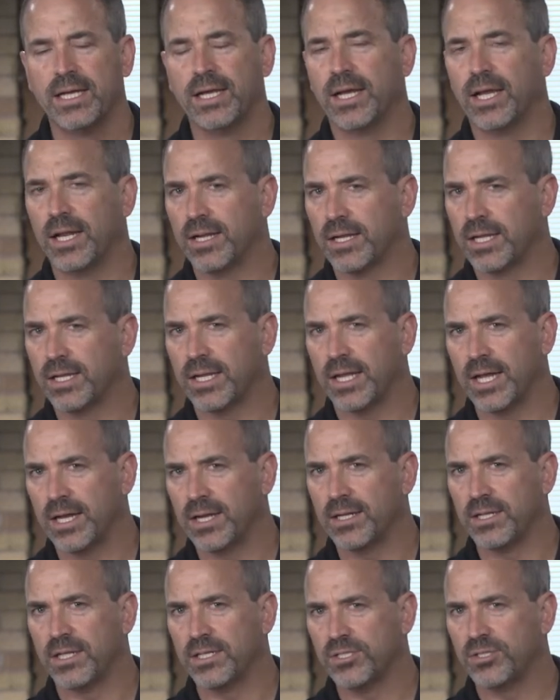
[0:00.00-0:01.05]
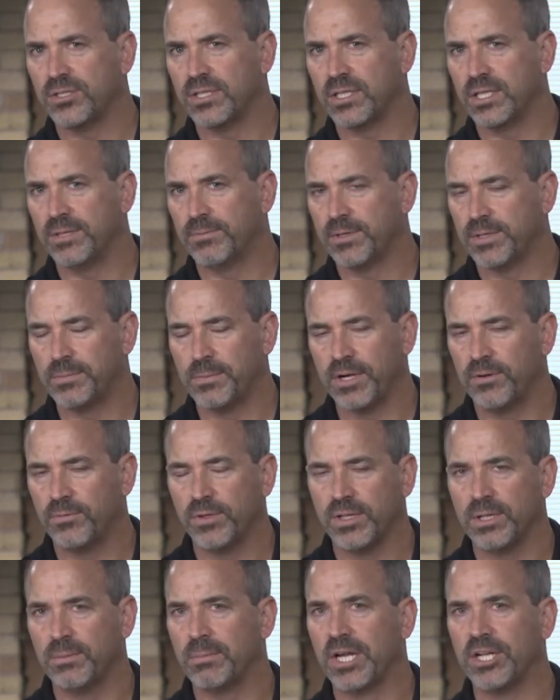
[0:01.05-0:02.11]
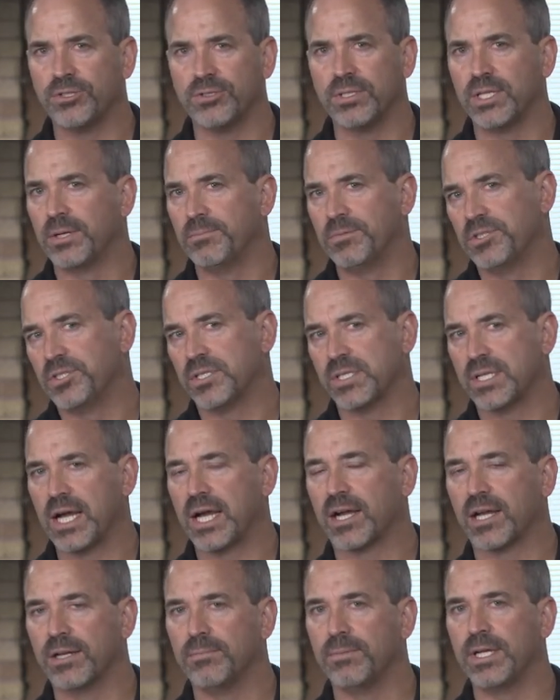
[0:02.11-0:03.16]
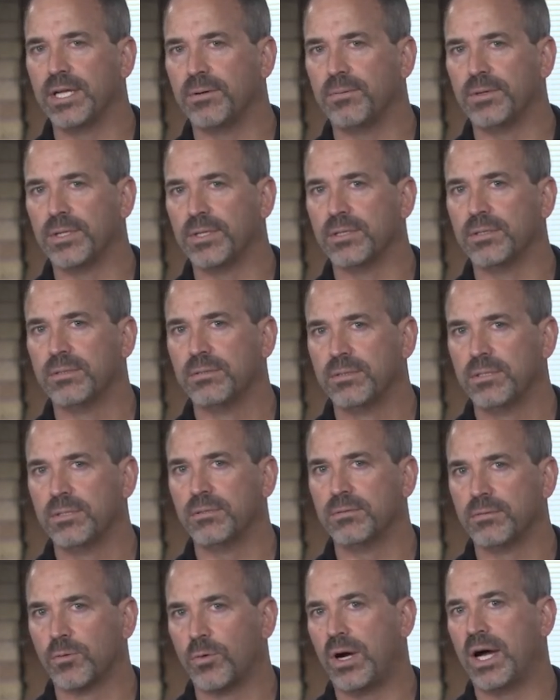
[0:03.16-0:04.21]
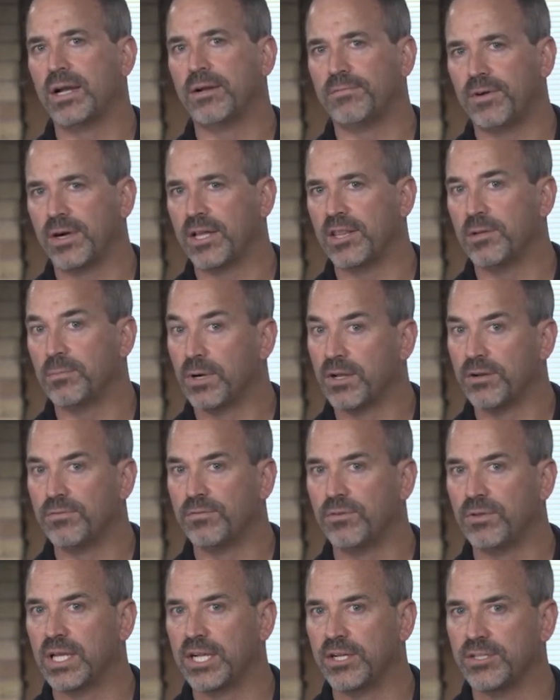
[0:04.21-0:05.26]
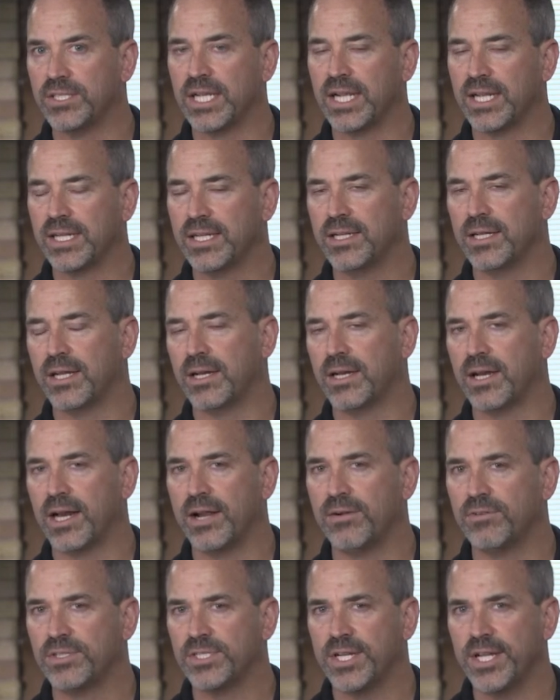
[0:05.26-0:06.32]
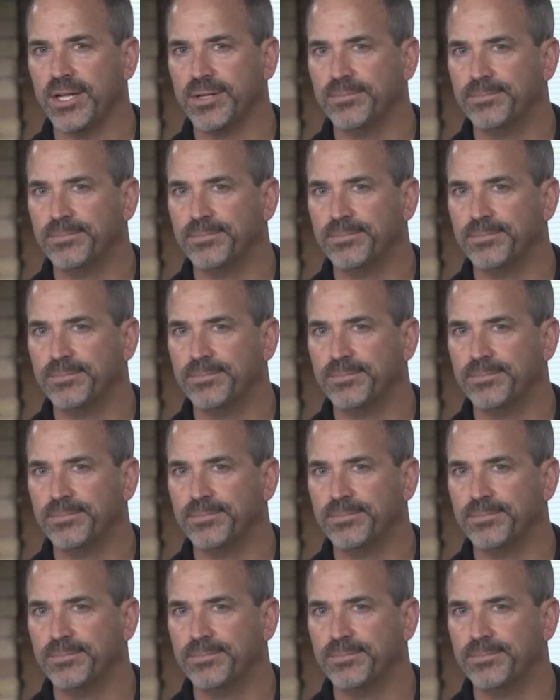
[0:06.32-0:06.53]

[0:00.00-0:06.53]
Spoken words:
And again, unless you're deliberate about really measuring them, you're just not going to be able to quantify the amount of food that you're taking in on an average day.